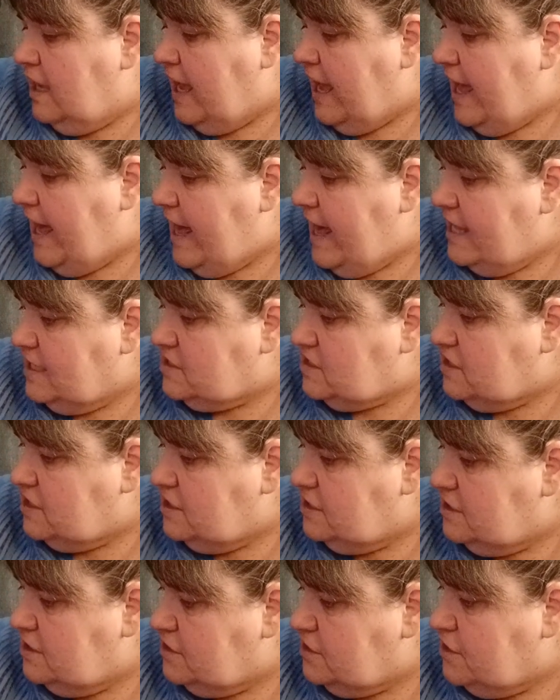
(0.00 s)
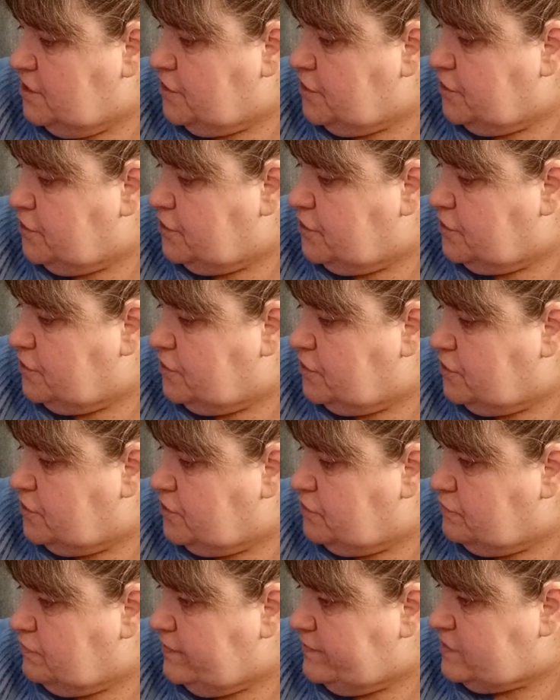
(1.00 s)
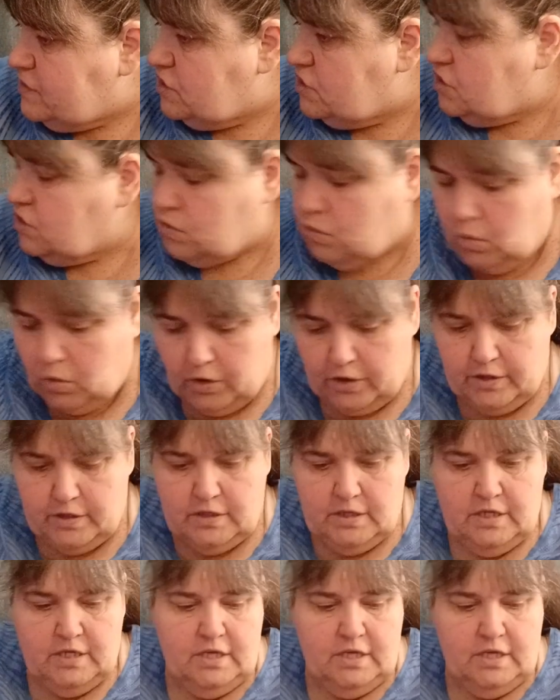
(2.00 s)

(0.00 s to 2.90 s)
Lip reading: at the thrift store.